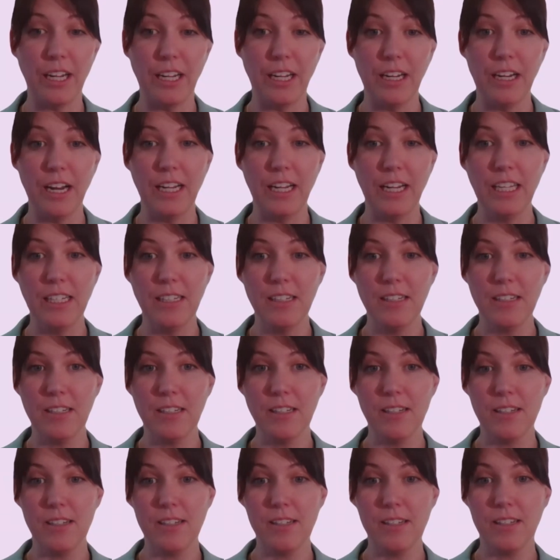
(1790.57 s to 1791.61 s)
And I can
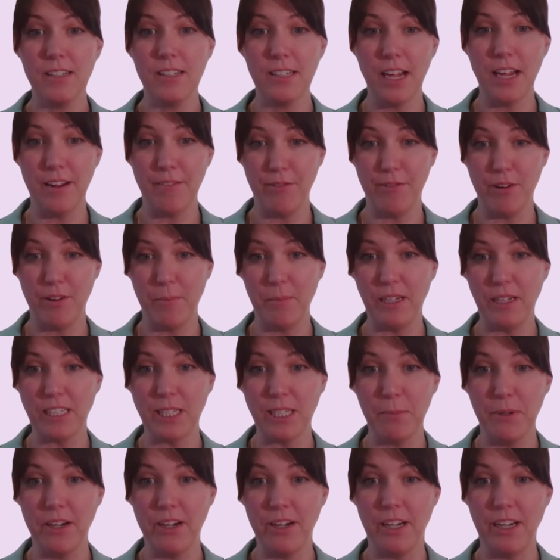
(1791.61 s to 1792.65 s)
say from
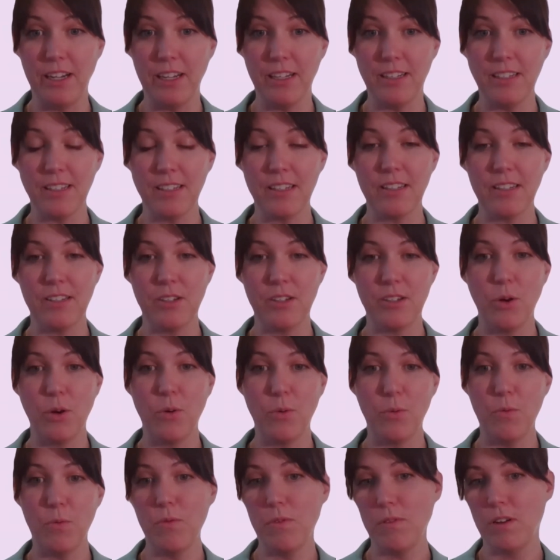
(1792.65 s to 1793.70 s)
experience,
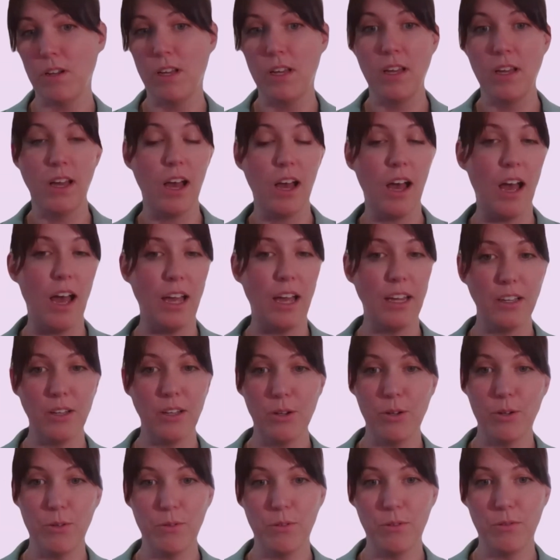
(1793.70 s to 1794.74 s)
so I
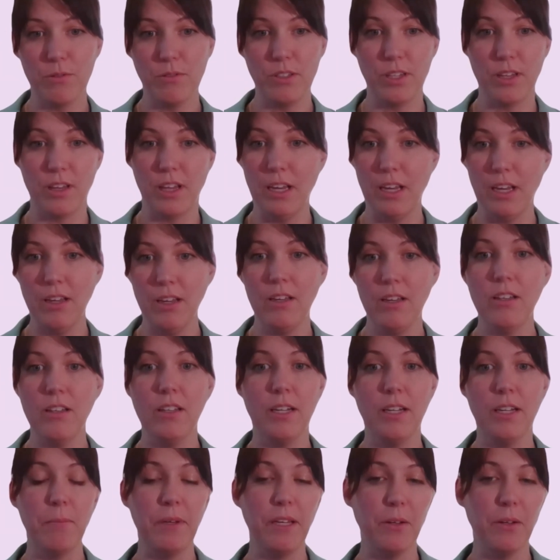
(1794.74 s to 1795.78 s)
go to the Hill
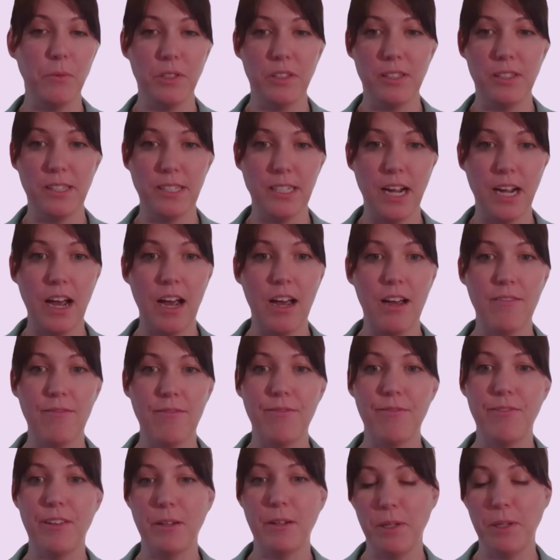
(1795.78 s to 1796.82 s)
and meet with
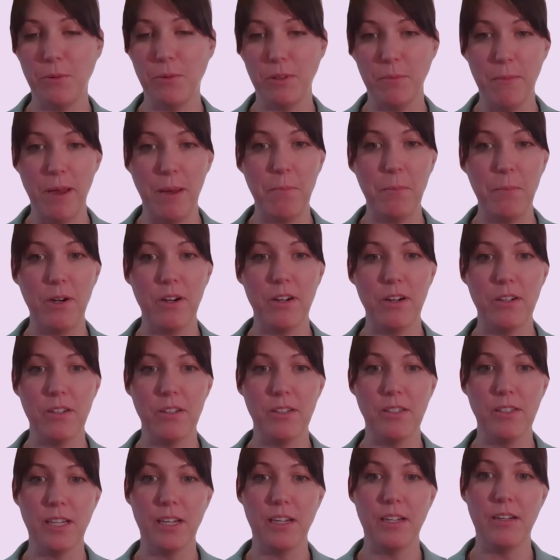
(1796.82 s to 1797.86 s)
staff and meet with
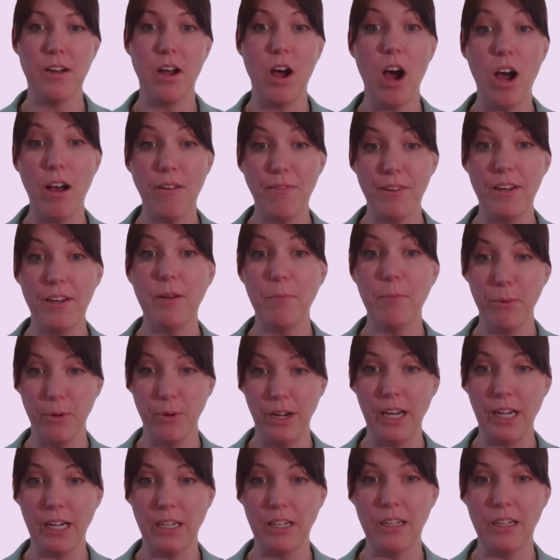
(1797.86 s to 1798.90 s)
members and often
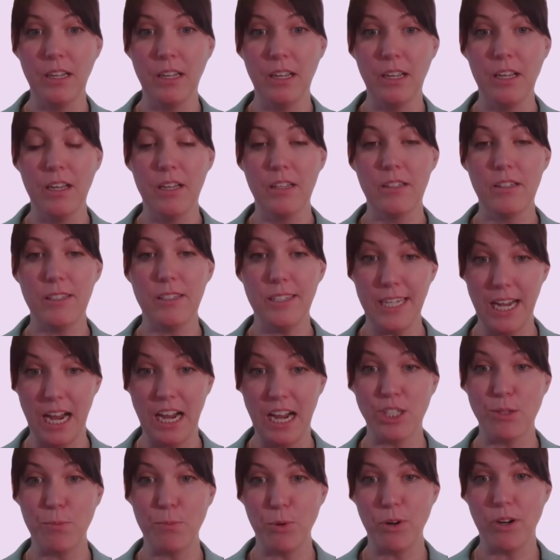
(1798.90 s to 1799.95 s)
bring
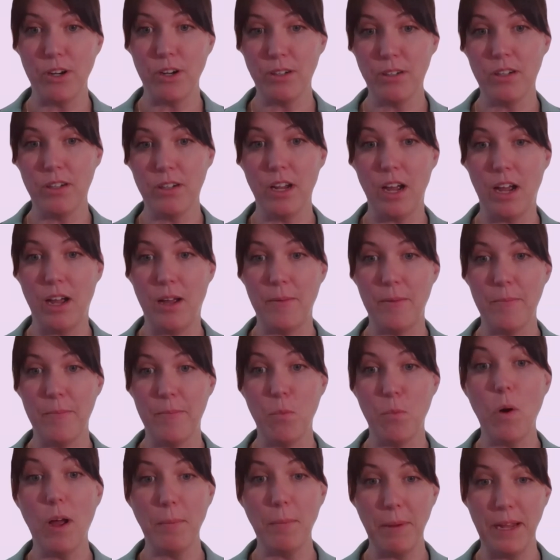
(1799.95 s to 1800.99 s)
dashboard
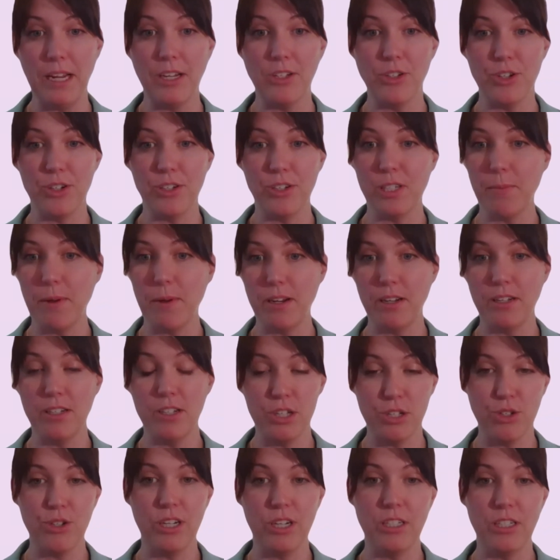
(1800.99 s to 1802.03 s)
one pagers about a
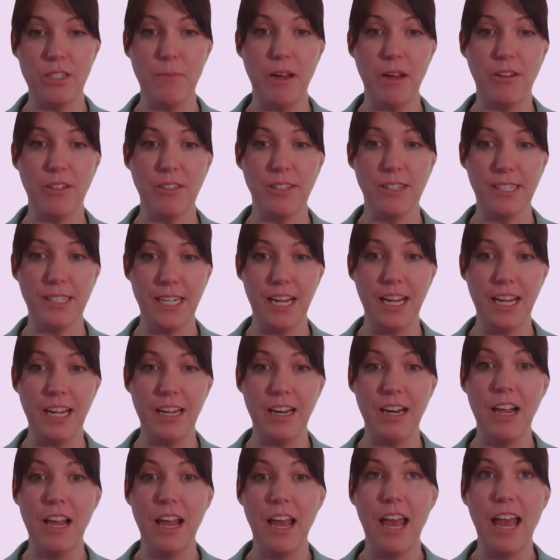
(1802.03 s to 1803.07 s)
district, about a state.